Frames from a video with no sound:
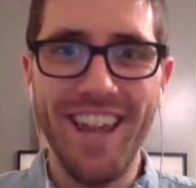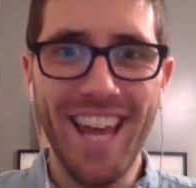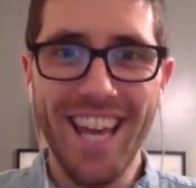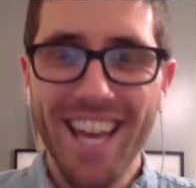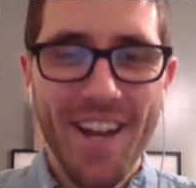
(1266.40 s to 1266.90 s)

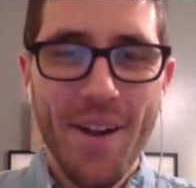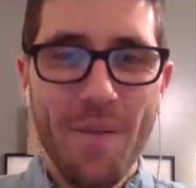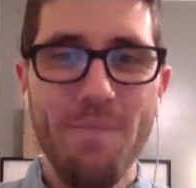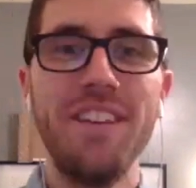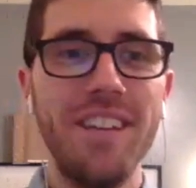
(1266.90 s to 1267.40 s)
like,
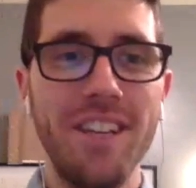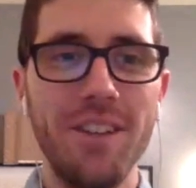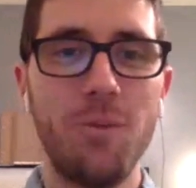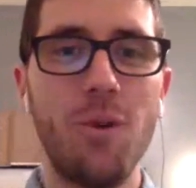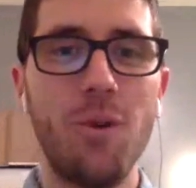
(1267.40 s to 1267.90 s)
this
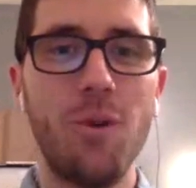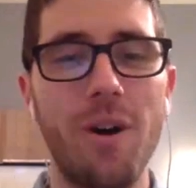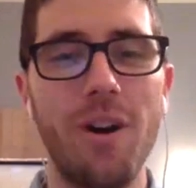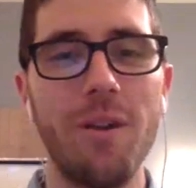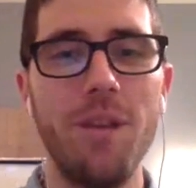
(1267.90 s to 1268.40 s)
is what I
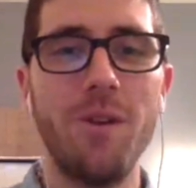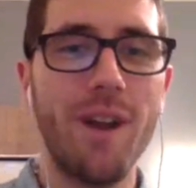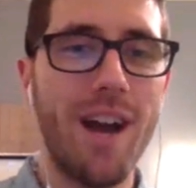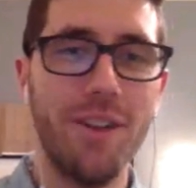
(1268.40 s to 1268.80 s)
want to be around.